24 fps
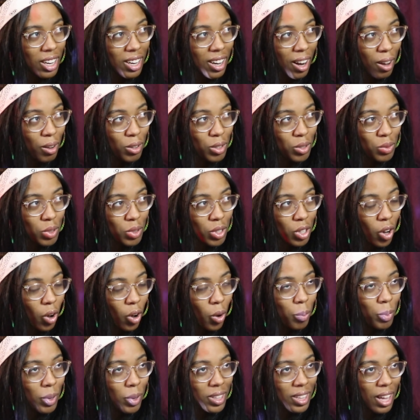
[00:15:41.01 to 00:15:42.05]
and I was really
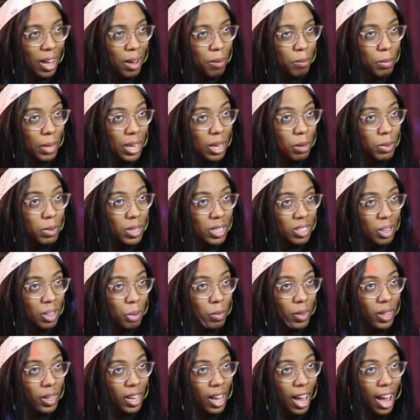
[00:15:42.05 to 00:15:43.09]
hoping that maybe
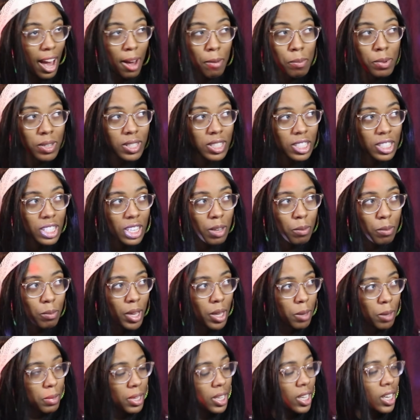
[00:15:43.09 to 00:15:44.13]
something happened to him,
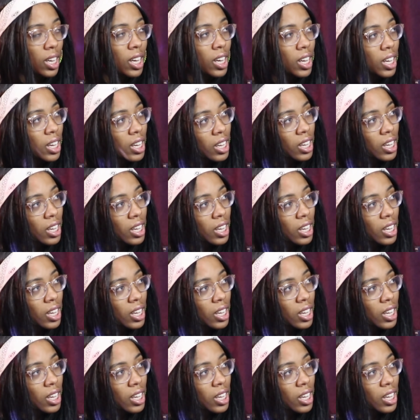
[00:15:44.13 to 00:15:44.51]
maybe